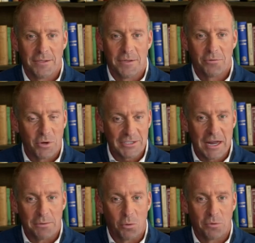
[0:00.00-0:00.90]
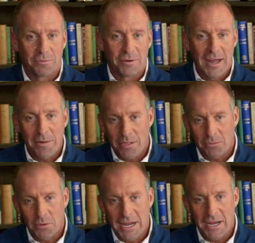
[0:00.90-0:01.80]
For example, here are
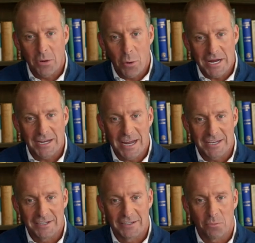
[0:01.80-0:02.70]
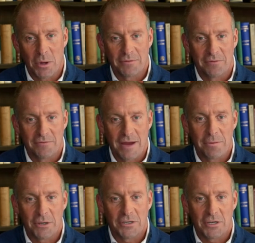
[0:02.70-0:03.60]
3 quick links, 1 for
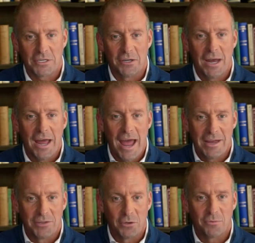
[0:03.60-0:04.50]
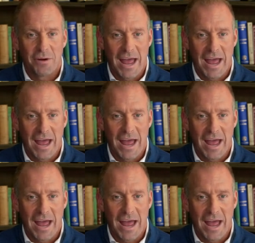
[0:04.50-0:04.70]
Family Search and 2 for